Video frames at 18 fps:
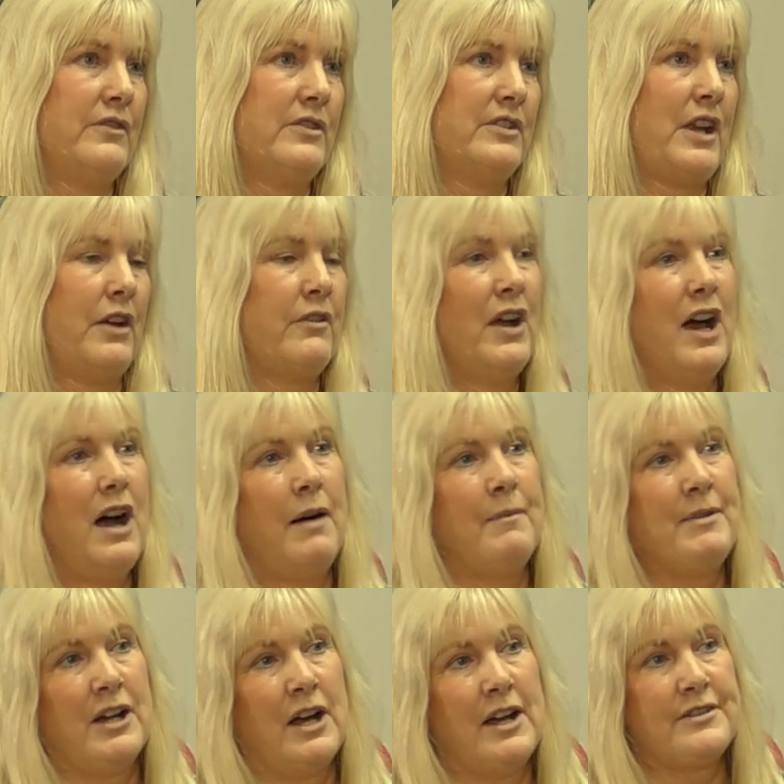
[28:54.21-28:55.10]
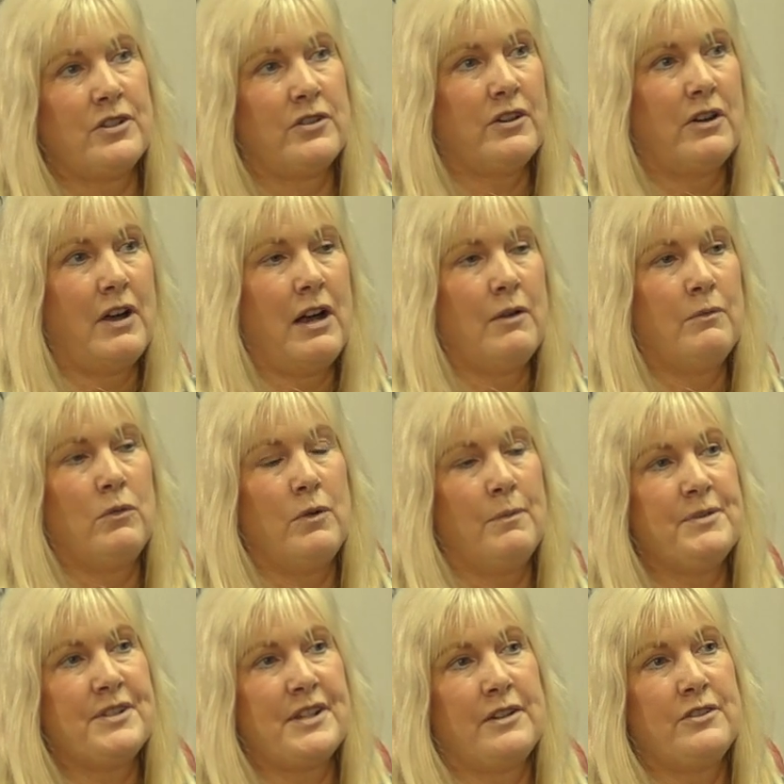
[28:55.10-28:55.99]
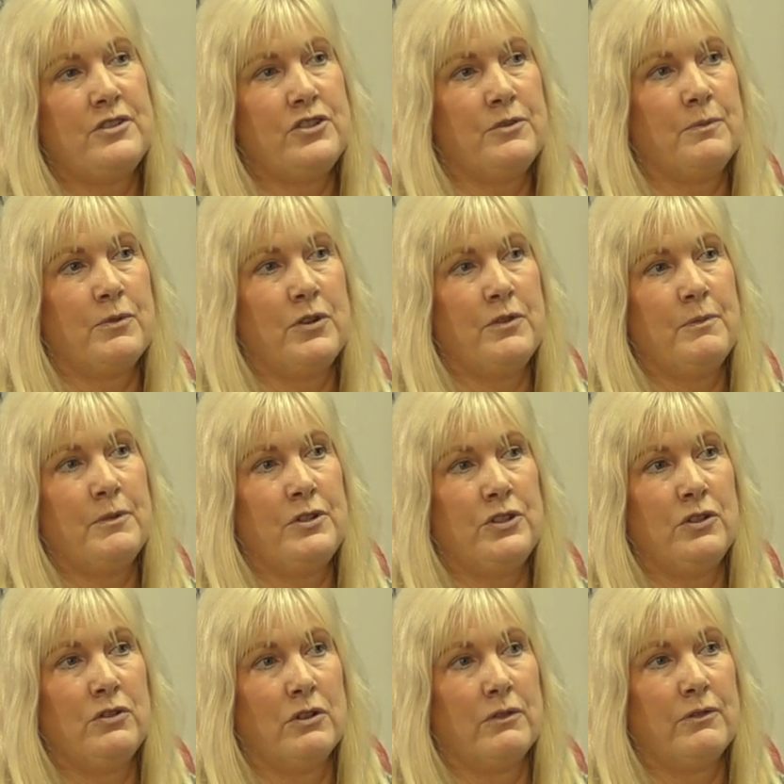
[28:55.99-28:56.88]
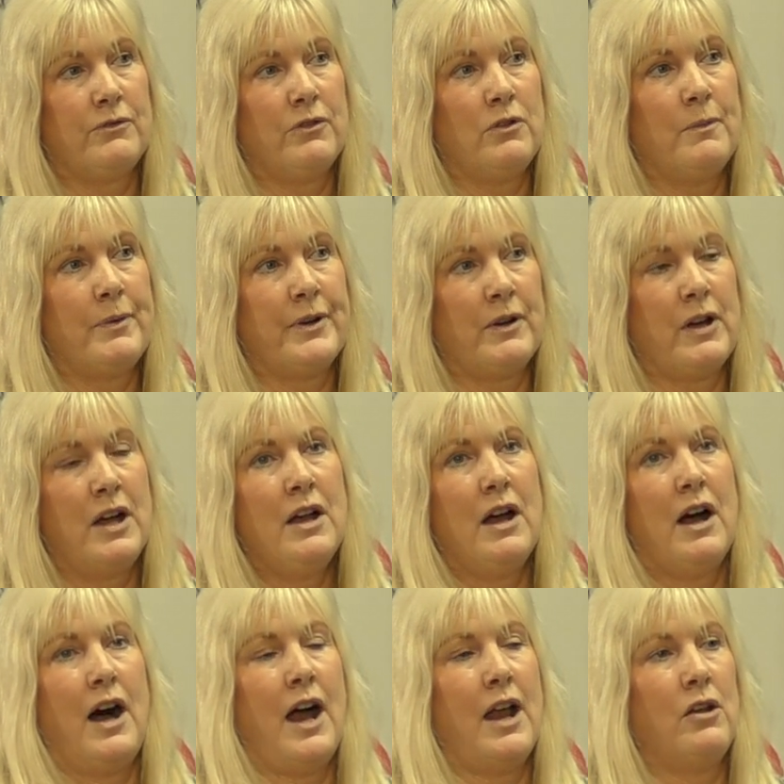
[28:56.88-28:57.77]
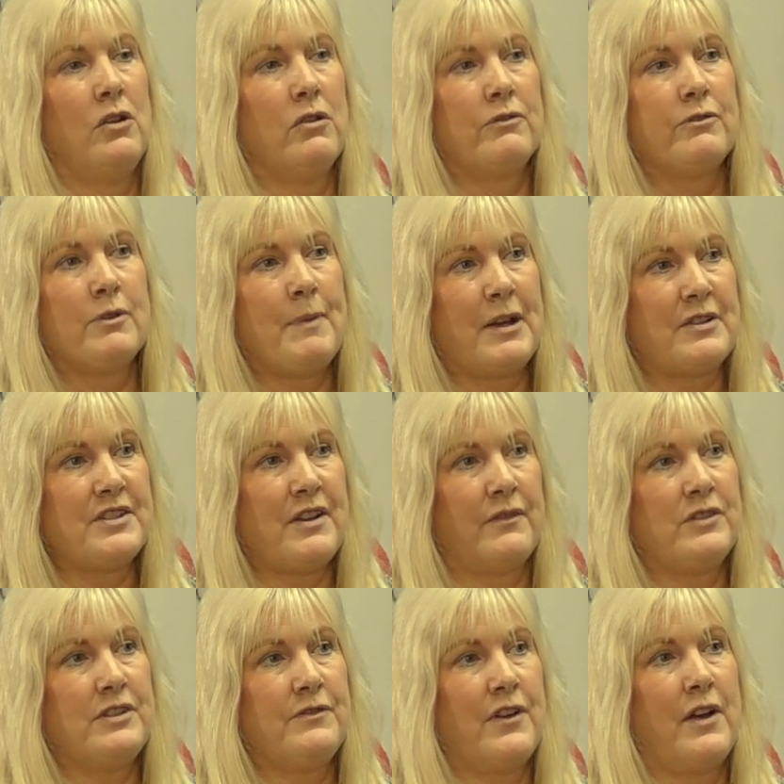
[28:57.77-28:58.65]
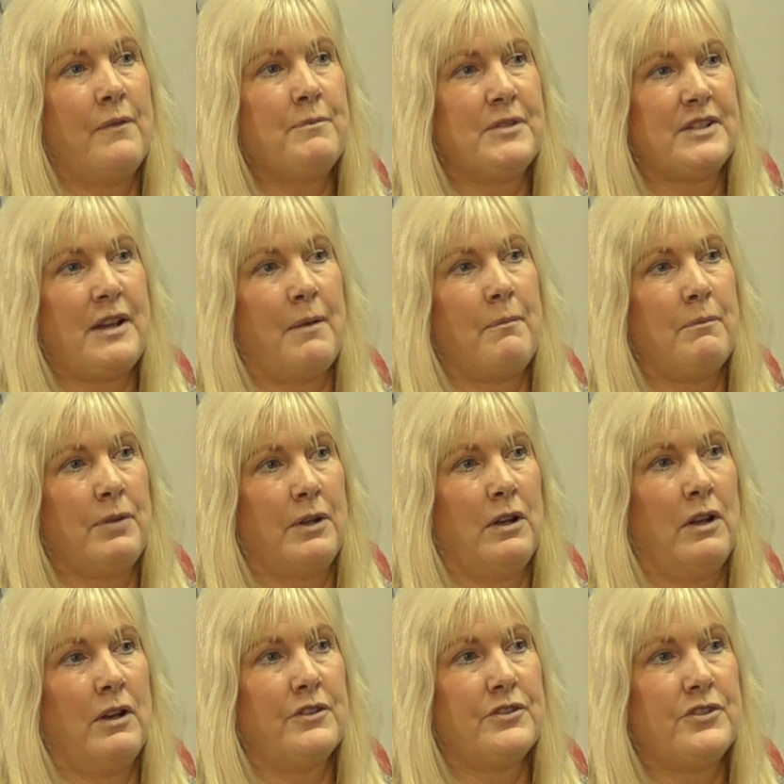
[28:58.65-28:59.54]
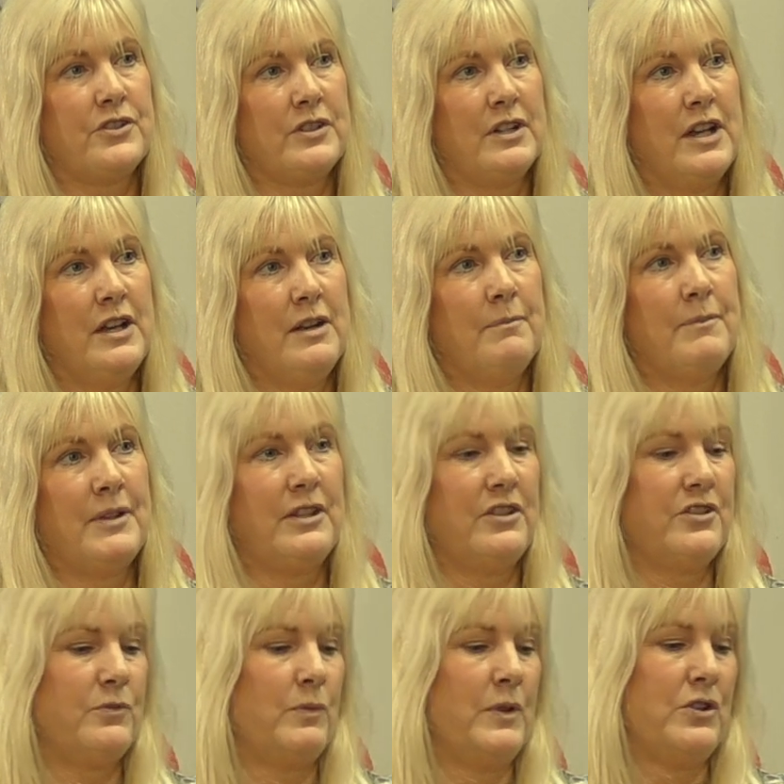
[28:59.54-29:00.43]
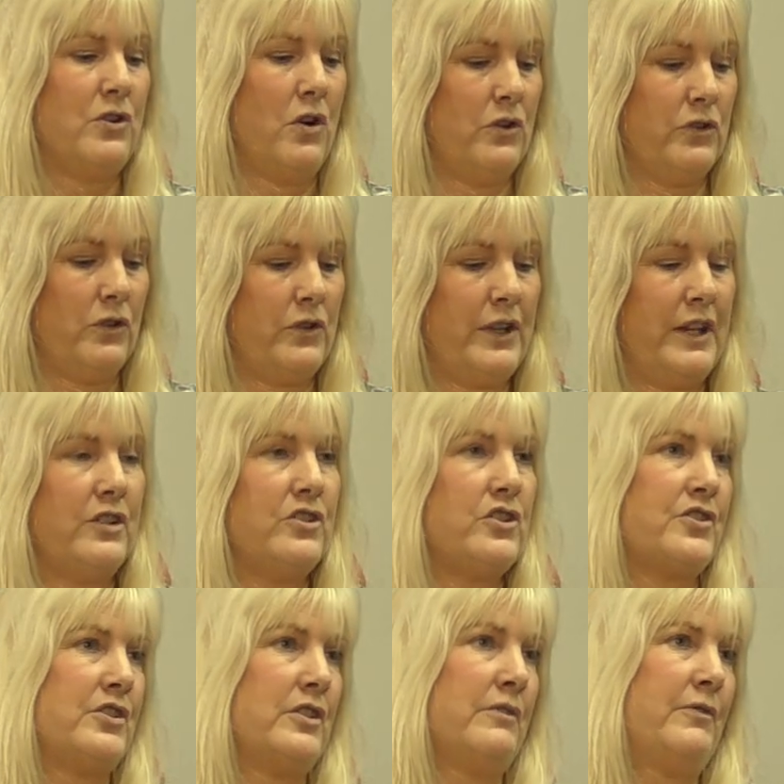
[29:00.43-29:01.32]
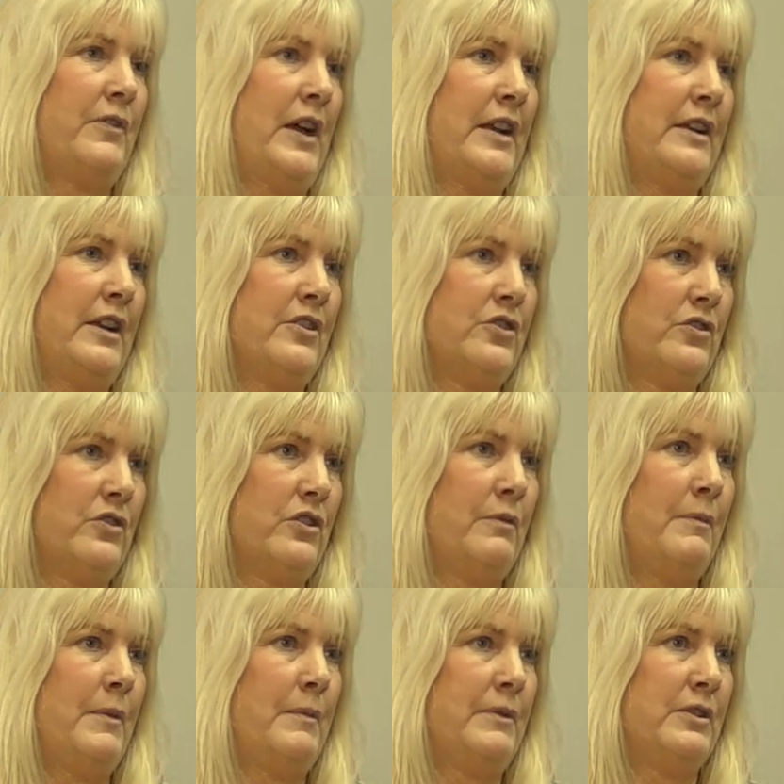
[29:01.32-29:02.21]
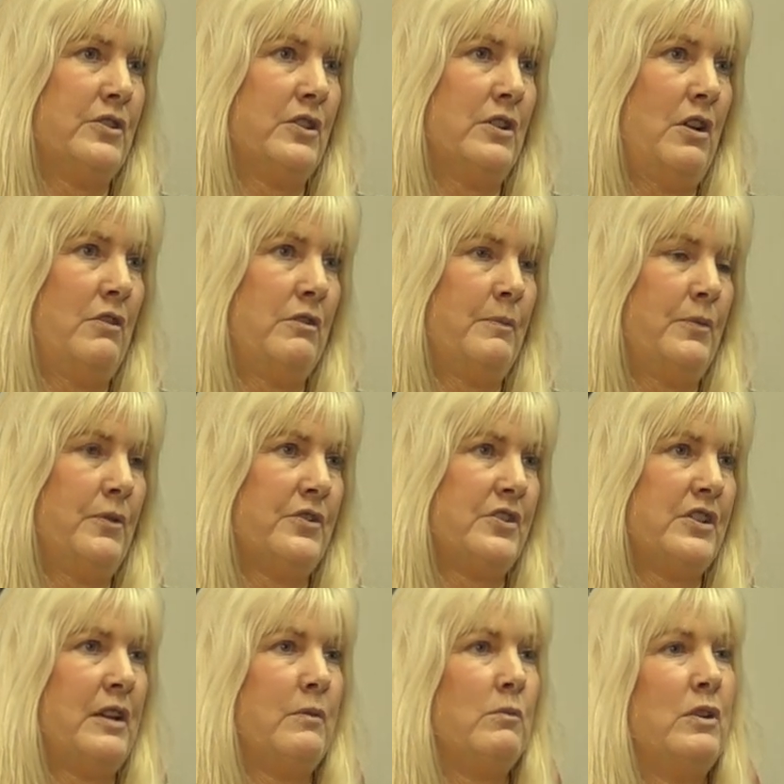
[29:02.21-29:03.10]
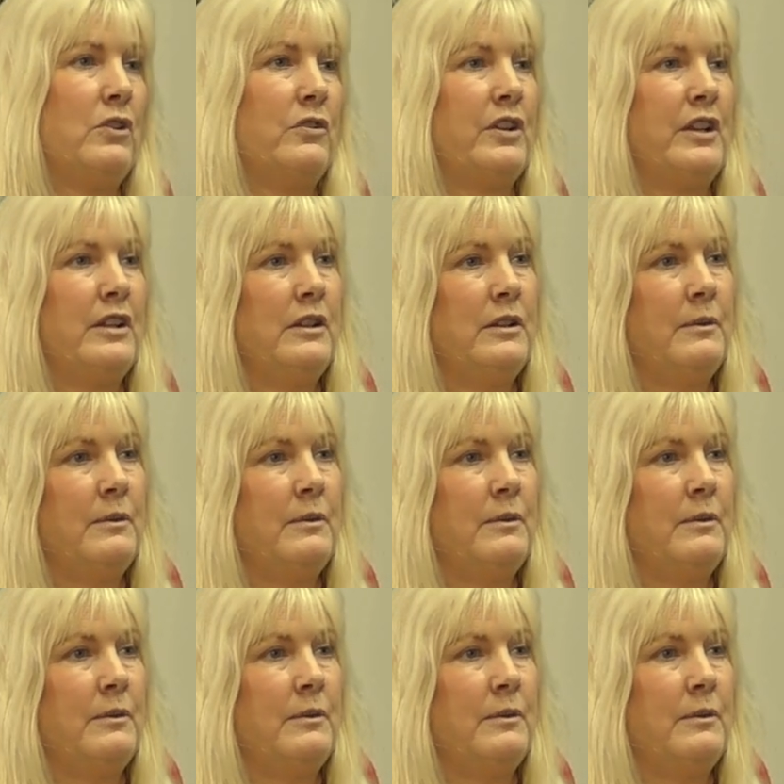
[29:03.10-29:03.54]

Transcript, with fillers: So, I mean, I don't know how what percentage improvement you look for, but I look for about seventy-five percent plus, because we're not looking just at the financial commitments an owner puts in, we're looking at the